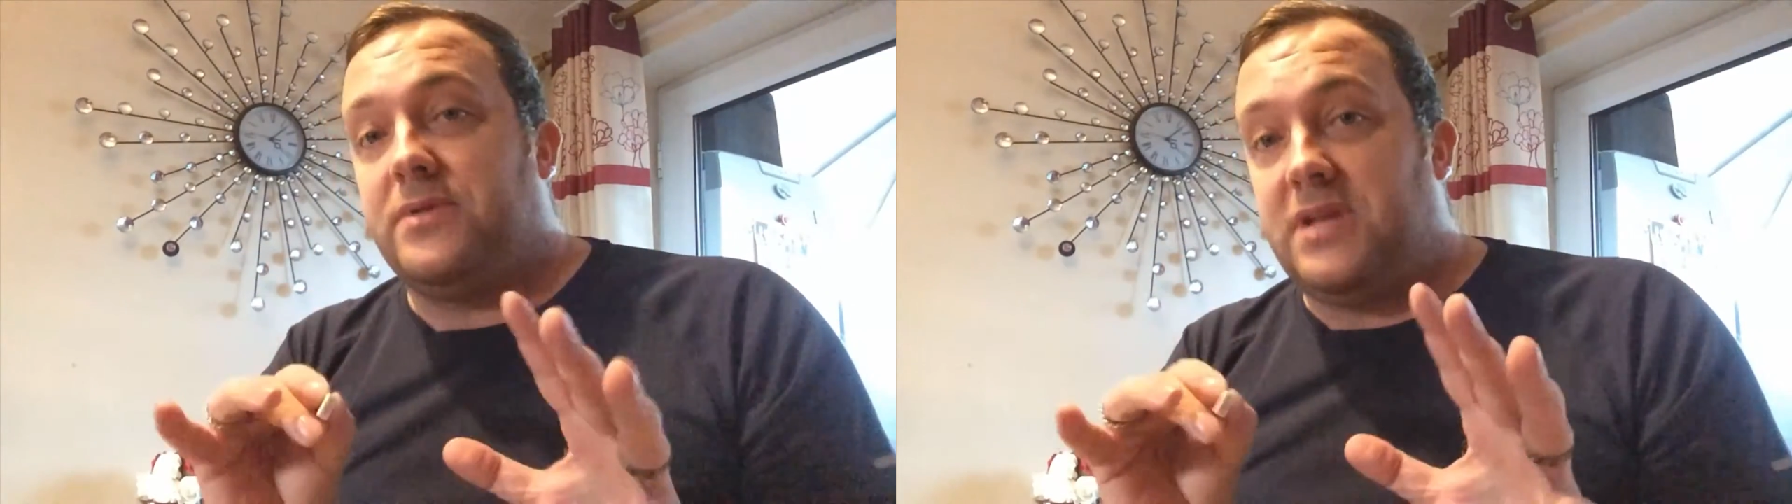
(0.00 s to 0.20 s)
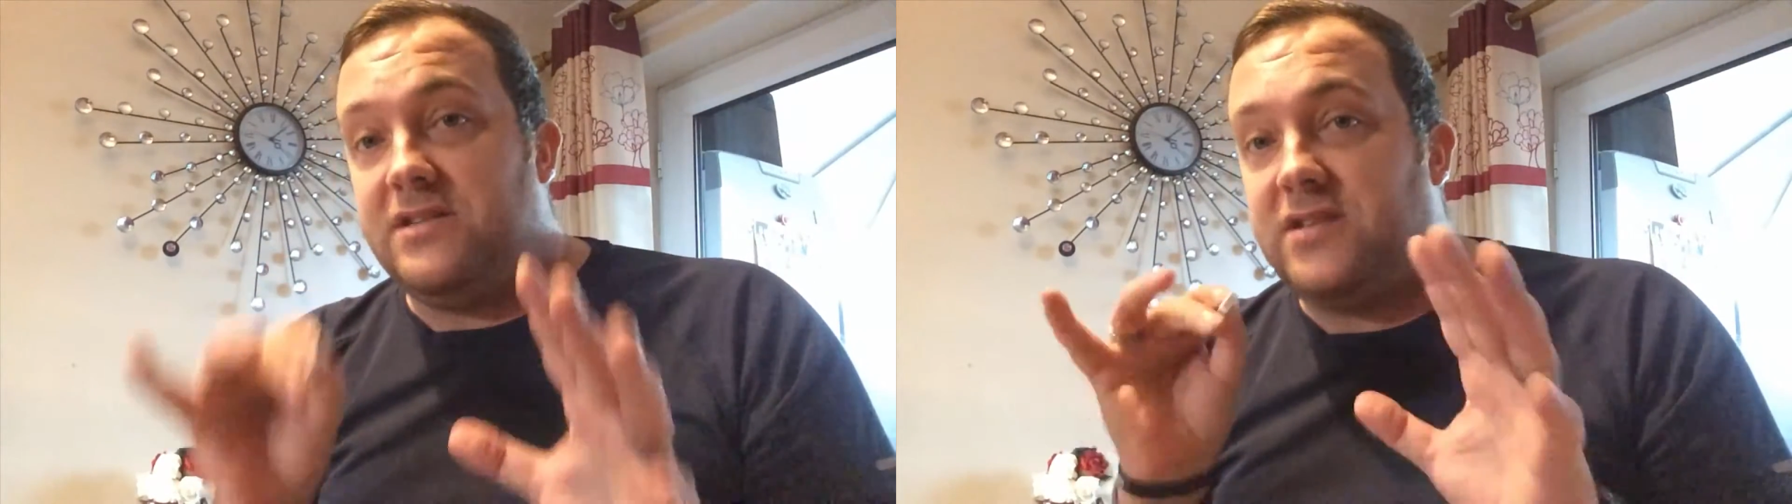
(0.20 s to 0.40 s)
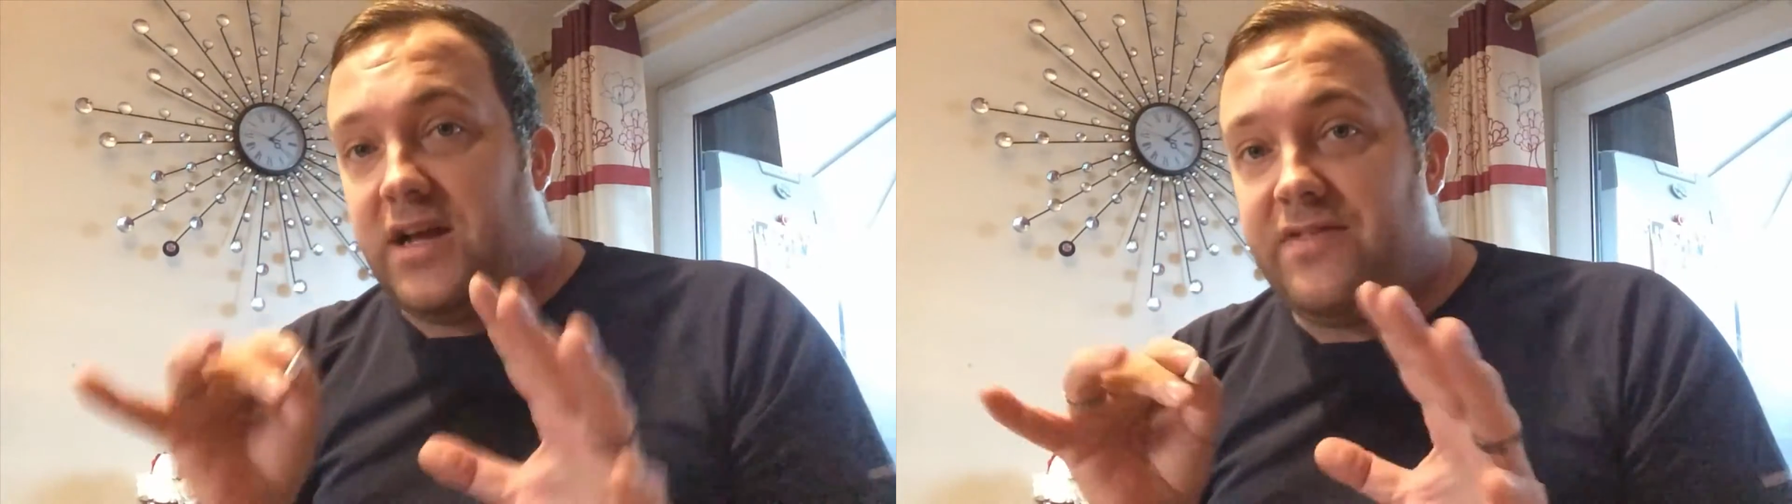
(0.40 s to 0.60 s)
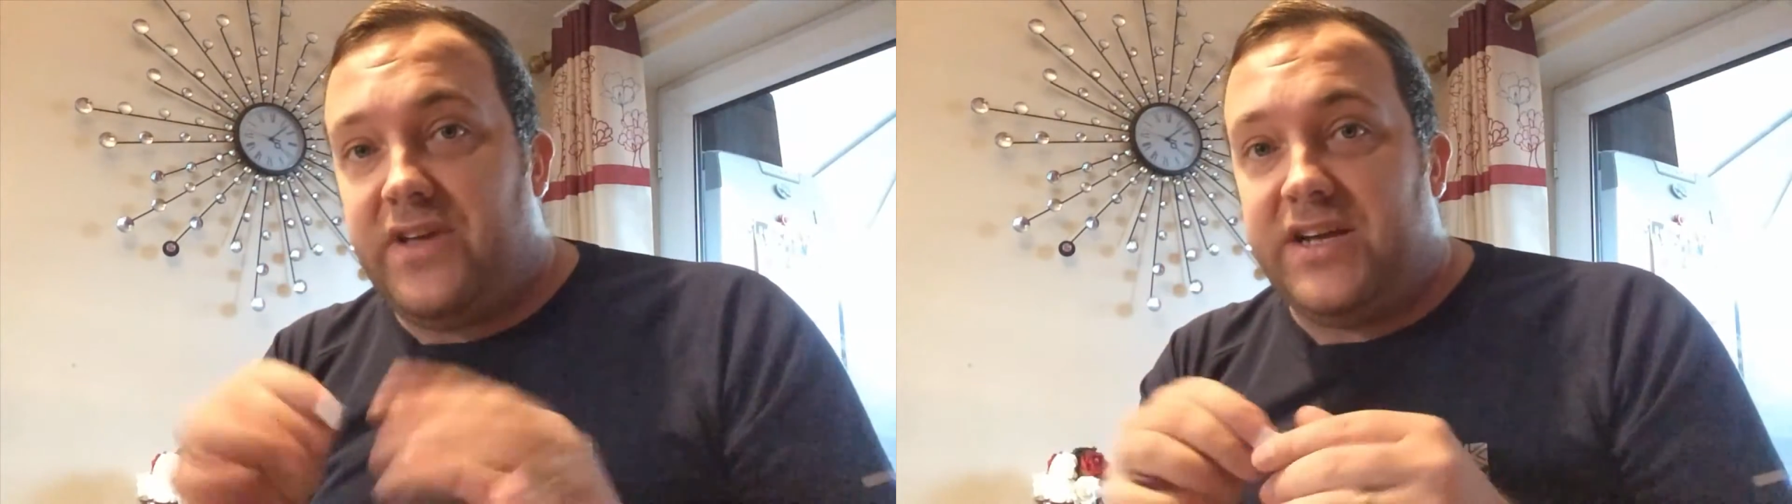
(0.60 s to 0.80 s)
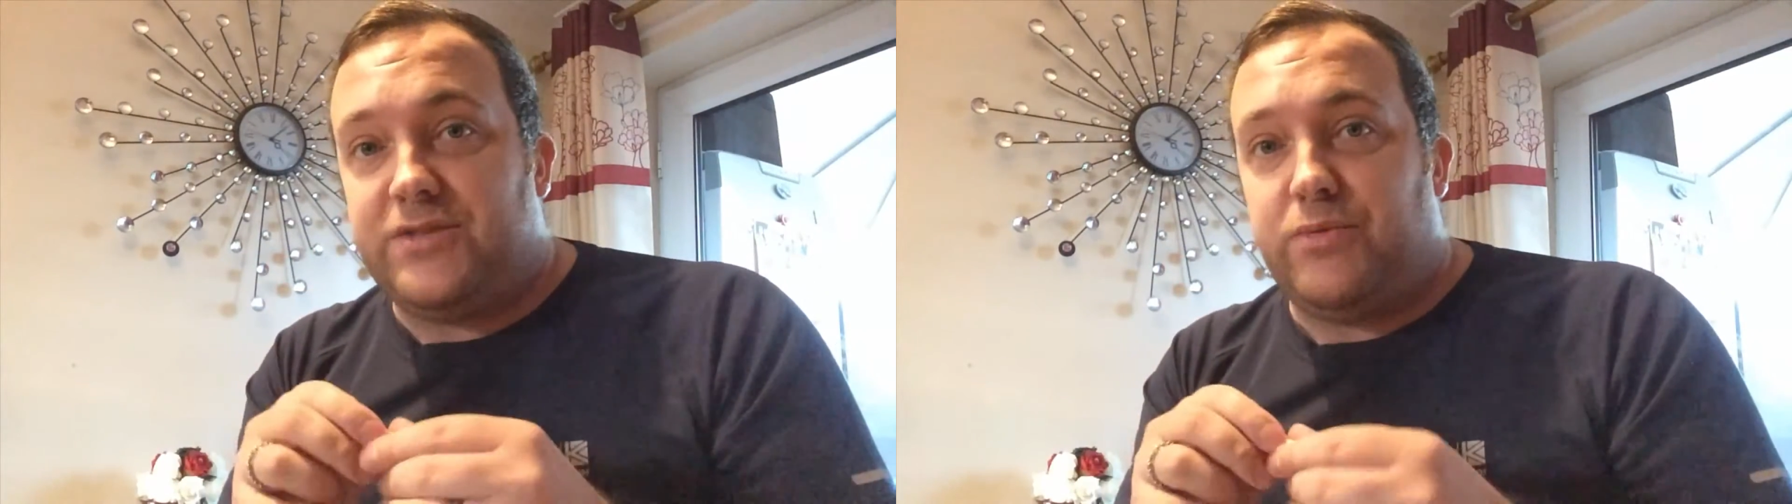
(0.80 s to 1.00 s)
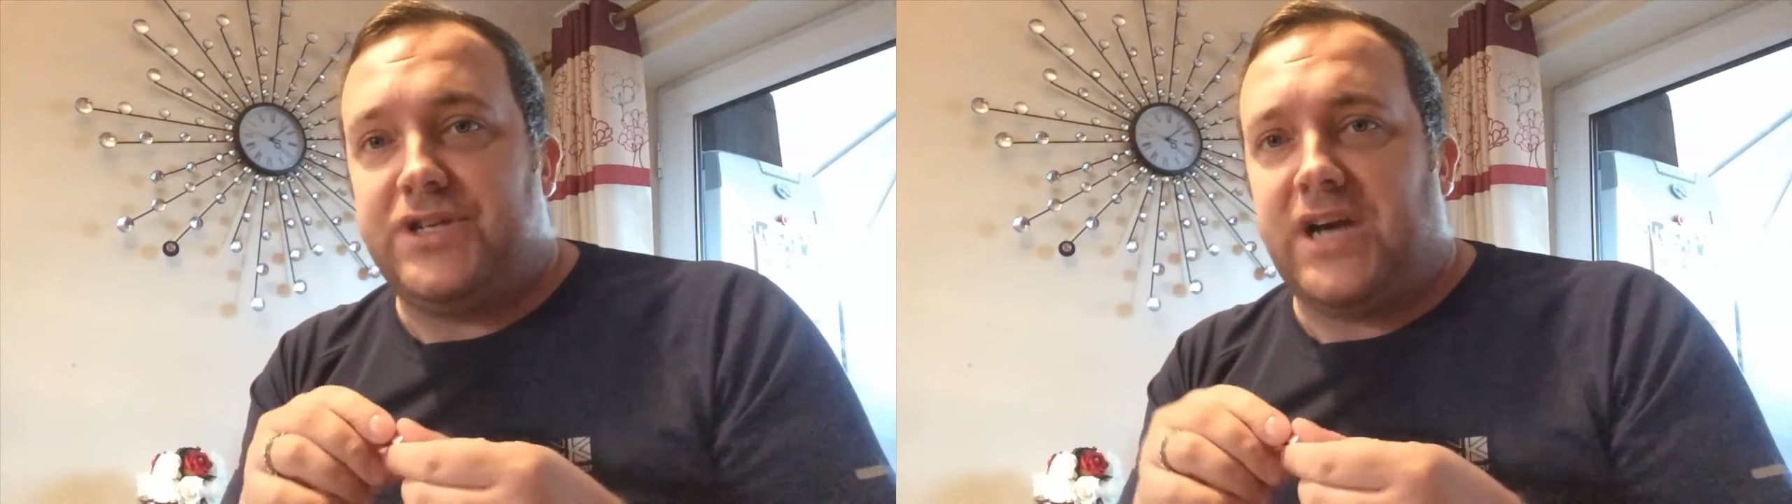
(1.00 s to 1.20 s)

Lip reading: things like this which